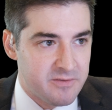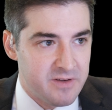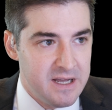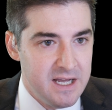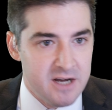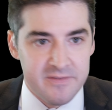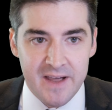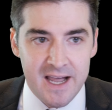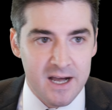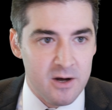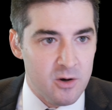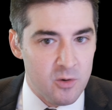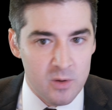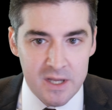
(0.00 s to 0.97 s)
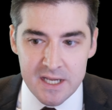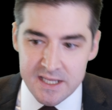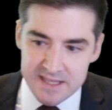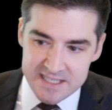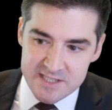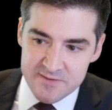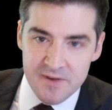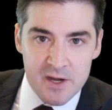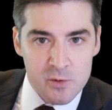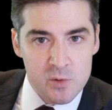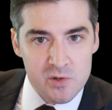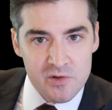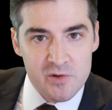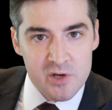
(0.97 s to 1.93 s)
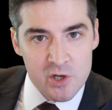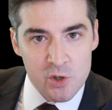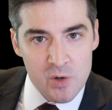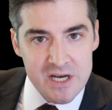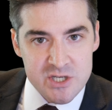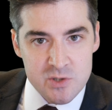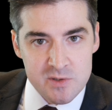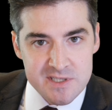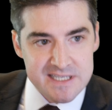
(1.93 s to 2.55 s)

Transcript: of how this federal congressional